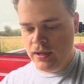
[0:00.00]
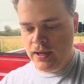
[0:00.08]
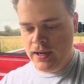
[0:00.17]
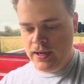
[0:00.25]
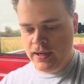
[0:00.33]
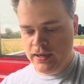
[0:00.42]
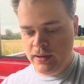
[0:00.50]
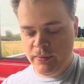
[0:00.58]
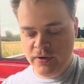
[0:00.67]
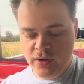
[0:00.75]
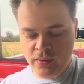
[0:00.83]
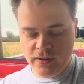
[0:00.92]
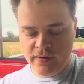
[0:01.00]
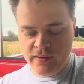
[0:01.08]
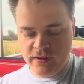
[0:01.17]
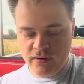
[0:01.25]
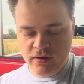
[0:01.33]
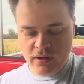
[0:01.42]
and I'm going to do a
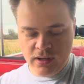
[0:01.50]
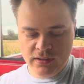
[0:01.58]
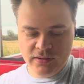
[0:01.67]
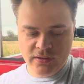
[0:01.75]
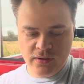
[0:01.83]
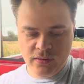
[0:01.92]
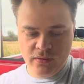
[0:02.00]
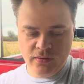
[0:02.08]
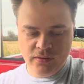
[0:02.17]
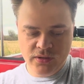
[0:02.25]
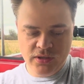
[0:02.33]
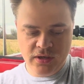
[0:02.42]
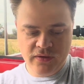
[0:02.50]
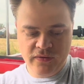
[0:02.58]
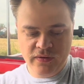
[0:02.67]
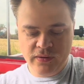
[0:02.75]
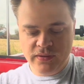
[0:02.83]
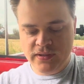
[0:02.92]
center console just for
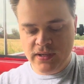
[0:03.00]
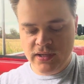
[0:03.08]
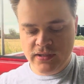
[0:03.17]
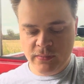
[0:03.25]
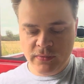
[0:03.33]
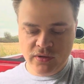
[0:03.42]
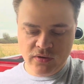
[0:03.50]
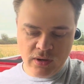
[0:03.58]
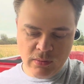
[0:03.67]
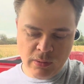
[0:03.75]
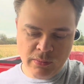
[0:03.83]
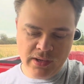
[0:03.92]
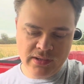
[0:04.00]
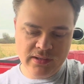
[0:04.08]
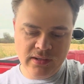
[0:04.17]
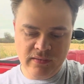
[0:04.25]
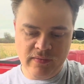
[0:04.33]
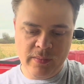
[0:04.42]
those seats. I'm going to try my best
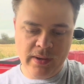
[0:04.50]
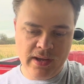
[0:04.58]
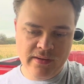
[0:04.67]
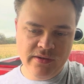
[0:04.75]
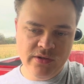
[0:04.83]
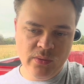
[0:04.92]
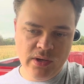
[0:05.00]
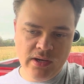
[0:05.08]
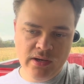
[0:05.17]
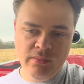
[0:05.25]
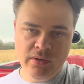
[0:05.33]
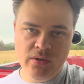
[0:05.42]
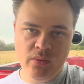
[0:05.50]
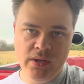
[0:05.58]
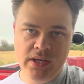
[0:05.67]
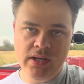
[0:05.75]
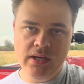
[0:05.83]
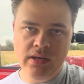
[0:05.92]
to leave a passageway
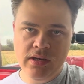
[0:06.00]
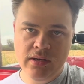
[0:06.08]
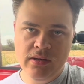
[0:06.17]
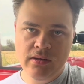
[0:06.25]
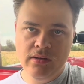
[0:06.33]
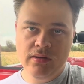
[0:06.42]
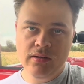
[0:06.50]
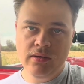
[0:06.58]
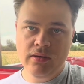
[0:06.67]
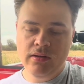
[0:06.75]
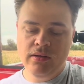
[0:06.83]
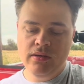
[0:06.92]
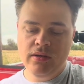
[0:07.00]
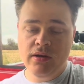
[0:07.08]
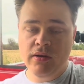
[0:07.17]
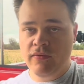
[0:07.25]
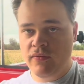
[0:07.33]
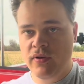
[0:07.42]
between,
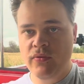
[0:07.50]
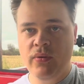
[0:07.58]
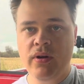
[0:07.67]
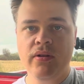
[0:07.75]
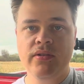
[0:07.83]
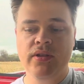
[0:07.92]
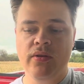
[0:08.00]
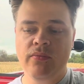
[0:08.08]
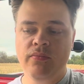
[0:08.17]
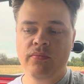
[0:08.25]
front and rear, so